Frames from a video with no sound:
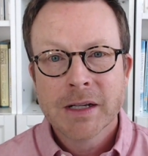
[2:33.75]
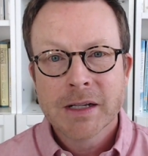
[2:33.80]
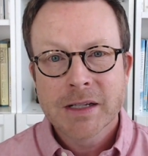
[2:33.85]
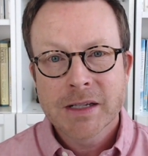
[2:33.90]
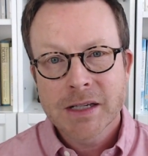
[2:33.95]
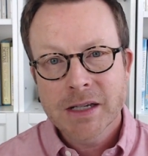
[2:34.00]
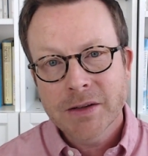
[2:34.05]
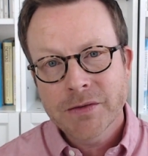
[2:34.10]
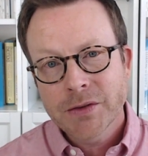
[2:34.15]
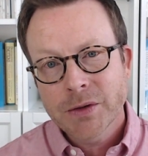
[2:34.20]

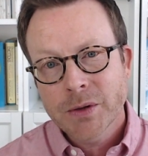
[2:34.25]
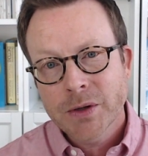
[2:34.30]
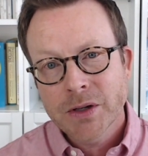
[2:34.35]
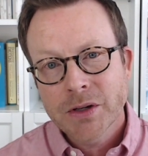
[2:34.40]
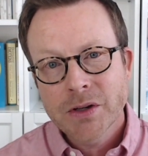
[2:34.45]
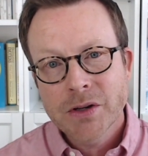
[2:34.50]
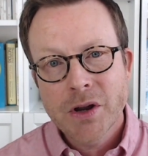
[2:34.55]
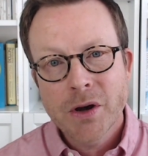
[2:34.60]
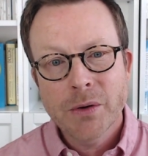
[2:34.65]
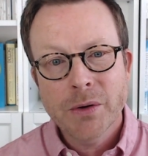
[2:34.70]
See if you
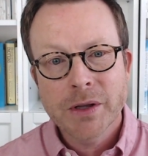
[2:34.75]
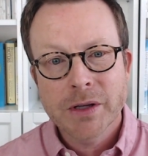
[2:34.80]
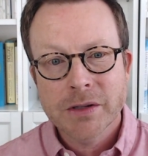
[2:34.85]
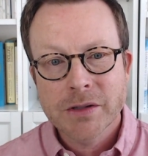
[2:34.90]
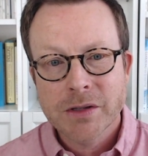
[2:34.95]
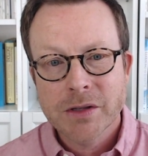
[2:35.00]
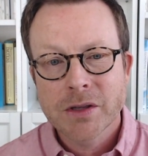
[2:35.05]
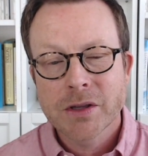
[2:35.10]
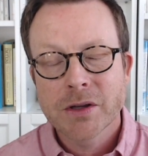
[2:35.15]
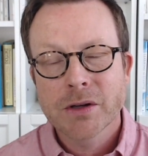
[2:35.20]
can
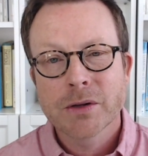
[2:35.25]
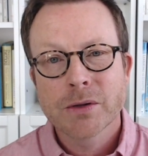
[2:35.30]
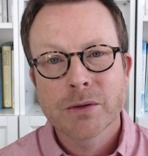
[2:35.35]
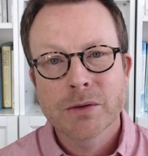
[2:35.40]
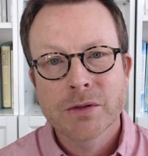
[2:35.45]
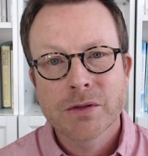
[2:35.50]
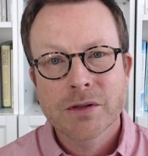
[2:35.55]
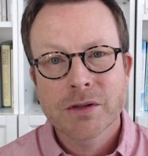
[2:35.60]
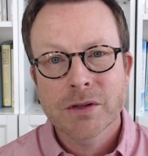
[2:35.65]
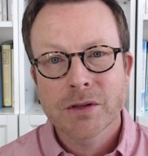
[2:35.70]
notice
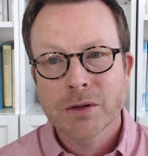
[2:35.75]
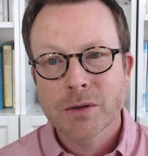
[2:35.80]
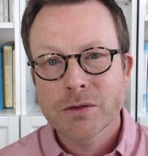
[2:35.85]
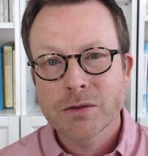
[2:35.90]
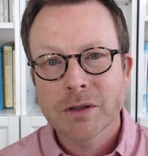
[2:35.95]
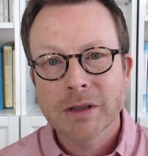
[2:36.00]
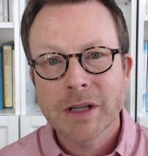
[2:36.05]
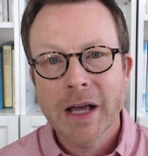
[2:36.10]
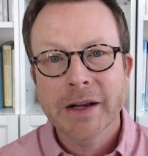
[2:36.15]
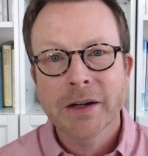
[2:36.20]

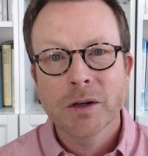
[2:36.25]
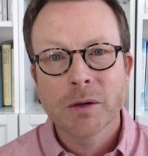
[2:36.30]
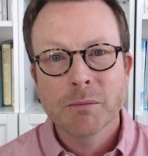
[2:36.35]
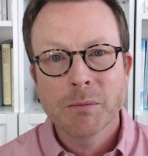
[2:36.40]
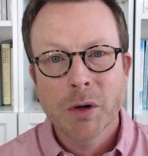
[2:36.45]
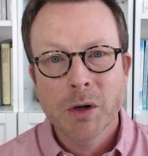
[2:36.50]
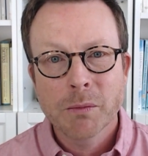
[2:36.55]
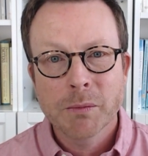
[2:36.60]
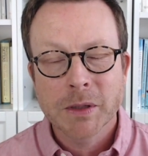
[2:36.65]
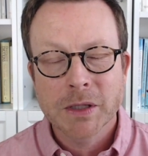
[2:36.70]
those lighter
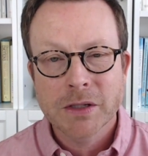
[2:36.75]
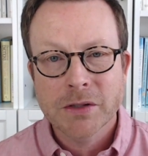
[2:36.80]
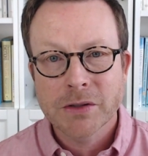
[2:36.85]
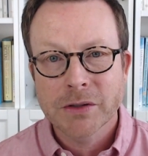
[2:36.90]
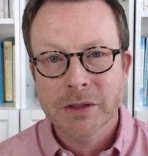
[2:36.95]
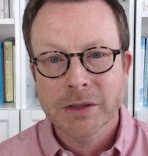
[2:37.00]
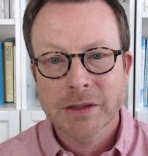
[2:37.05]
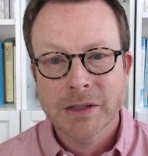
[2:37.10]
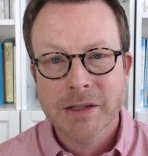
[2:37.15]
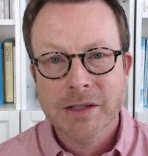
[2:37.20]
moments
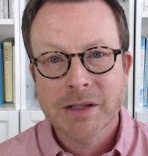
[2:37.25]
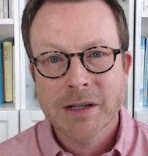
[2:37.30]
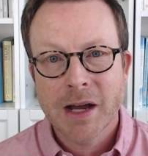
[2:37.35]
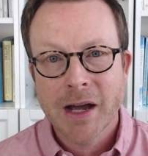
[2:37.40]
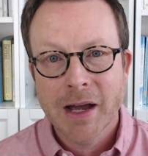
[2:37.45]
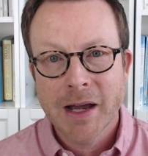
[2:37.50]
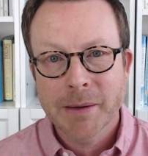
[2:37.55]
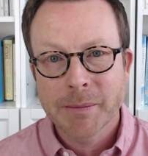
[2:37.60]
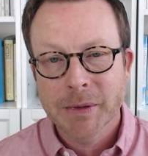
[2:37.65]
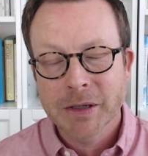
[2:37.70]
during this
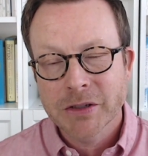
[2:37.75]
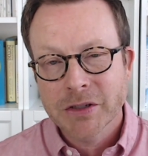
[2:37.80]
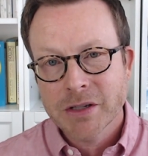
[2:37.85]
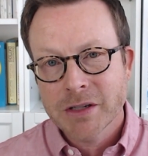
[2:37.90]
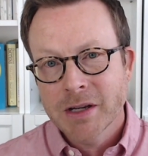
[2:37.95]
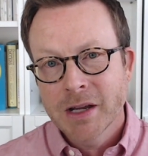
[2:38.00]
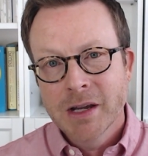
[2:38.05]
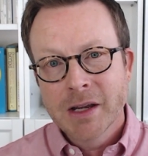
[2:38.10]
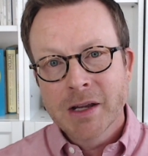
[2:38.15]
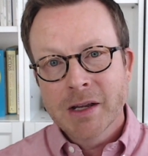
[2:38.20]
time and
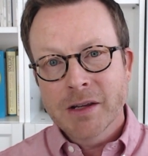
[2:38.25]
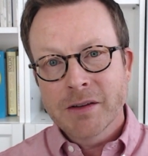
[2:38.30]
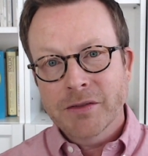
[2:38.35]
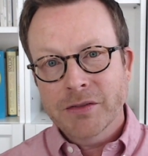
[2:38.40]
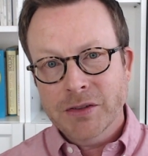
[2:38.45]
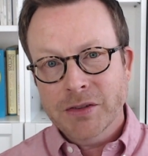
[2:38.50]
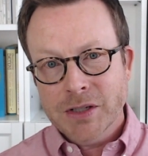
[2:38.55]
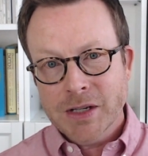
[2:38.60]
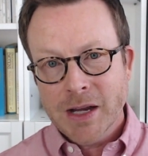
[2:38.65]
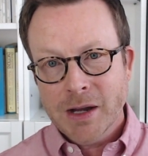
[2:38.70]
just
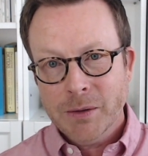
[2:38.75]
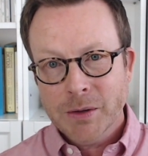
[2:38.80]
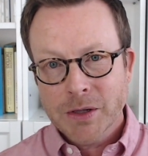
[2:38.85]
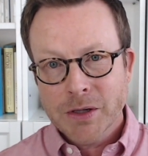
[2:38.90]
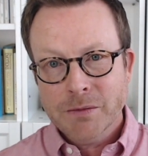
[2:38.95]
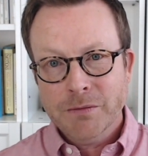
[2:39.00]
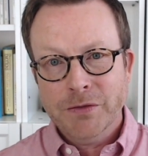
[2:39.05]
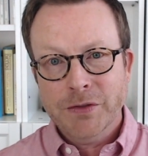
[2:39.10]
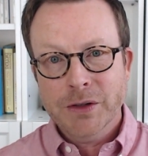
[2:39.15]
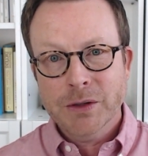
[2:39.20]
see how
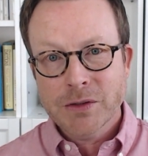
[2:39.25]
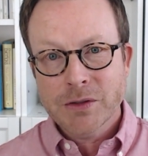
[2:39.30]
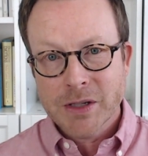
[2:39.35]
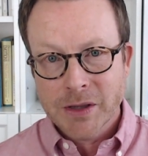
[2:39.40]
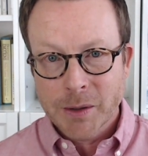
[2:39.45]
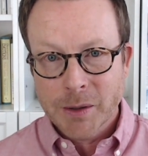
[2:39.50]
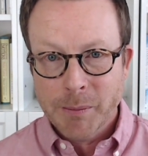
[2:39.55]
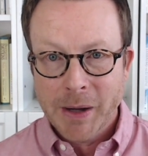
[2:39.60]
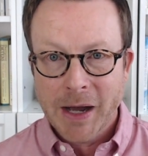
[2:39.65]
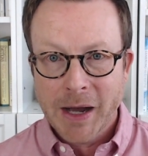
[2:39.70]
it feels
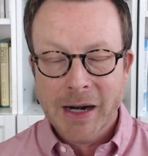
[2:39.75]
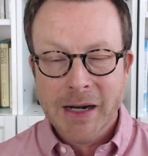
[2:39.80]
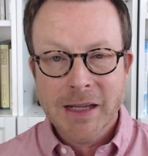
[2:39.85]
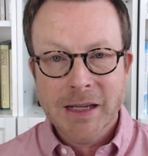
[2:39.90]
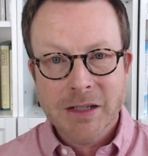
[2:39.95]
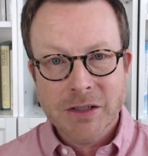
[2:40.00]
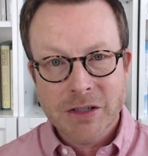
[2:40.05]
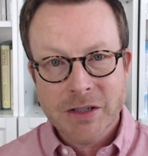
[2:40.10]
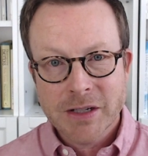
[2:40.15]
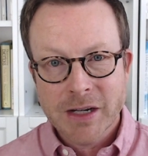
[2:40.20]
in the
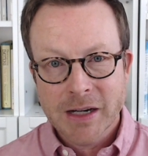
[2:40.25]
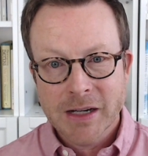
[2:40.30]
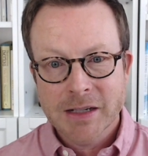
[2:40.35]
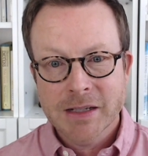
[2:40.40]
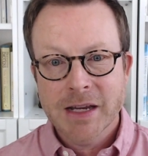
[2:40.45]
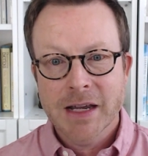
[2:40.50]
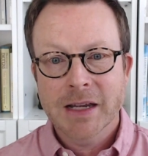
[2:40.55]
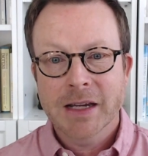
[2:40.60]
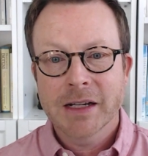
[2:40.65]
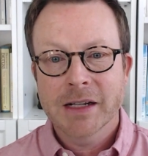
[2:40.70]
body and just kind of
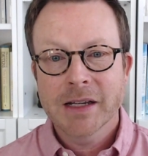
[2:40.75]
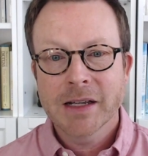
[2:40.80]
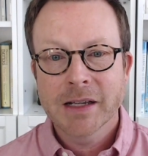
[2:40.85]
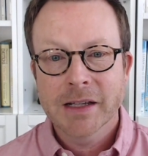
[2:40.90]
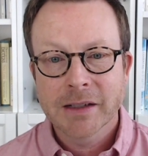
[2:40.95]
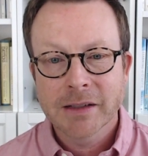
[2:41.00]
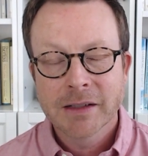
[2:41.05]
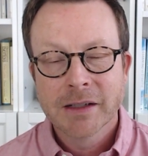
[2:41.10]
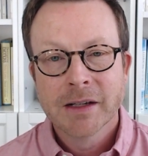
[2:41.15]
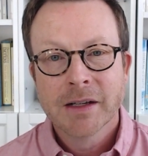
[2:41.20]
take it
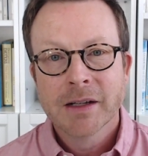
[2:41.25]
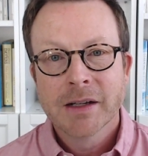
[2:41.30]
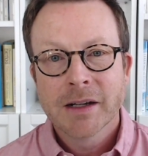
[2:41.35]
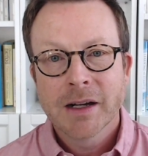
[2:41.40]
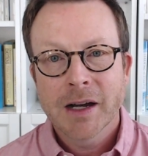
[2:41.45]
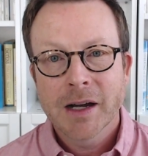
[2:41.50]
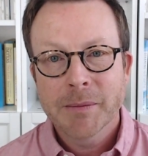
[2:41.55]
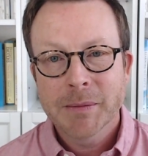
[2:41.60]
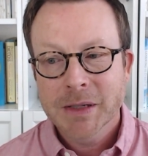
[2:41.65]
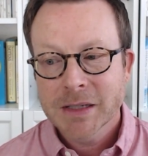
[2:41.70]
in
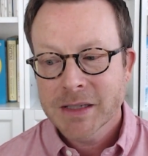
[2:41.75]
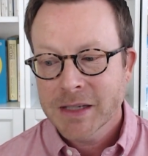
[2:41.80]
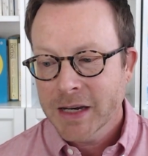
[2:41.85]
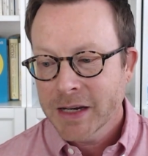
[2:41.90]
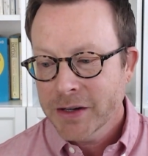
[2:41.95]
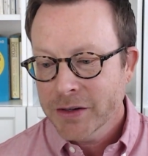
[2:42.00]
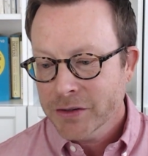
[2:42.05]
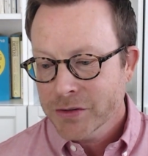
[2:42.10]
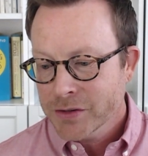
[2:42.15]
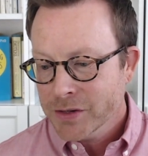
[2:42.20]
and say
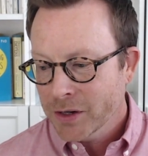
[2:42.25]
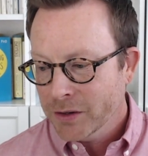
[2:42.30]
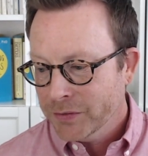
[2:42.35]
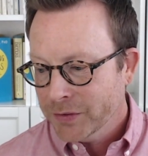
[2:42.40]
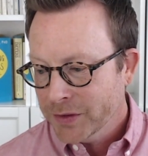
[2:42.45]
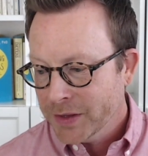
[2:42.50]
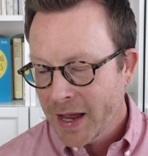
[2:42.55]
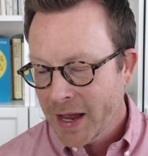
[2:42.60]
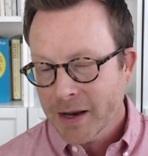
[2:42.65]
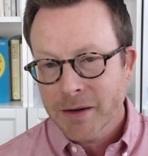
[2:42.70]
to yourself
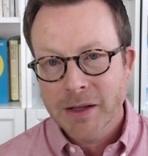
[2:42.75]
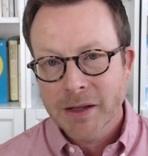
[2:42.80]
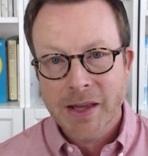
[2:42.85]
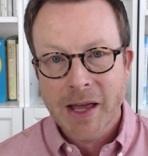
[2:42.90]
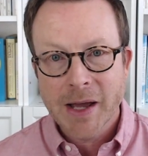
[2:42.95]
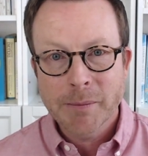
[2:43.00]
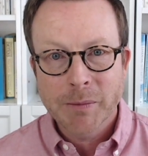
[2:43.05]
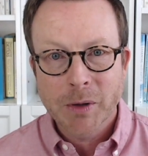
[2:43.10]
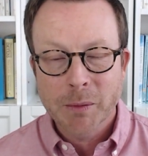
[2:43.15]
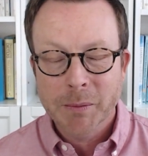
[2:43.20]
in
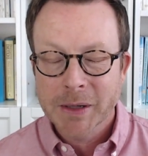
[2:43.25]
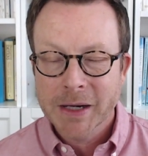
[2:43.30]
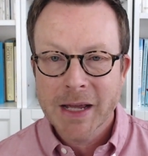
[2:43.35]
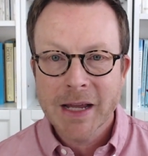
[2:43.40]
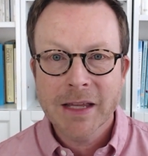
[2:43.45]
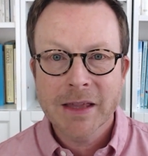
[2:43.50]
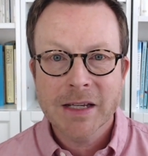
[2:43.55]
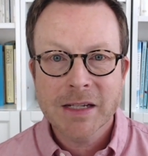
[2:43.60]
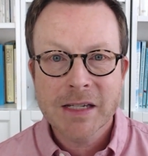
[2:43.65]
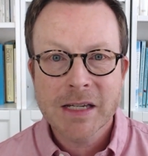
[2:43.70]
that moment,
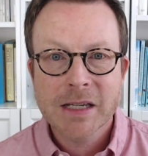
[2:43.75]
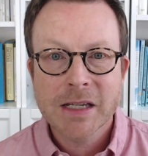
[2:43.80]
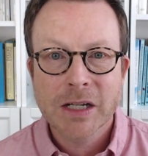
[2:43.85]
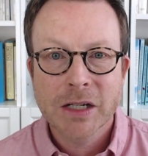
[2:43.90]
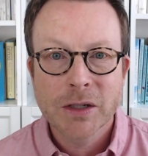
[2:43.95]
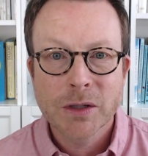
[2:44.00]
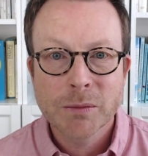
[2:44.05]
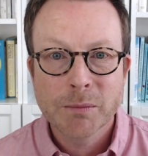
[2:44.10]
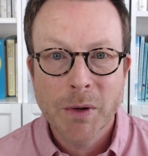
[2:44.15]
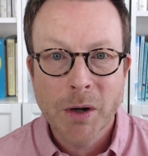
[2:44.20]
hey, this is a
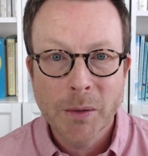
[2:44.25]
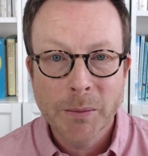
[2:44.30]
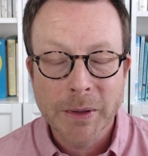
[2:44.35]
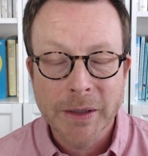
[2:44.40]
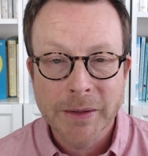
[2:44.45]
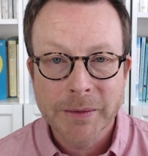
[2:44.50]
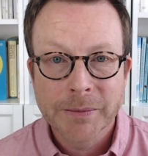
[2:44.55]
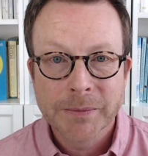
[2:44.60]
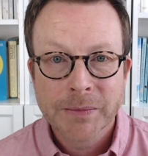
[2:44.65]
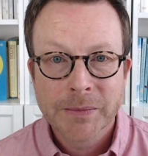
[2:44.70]
good moment.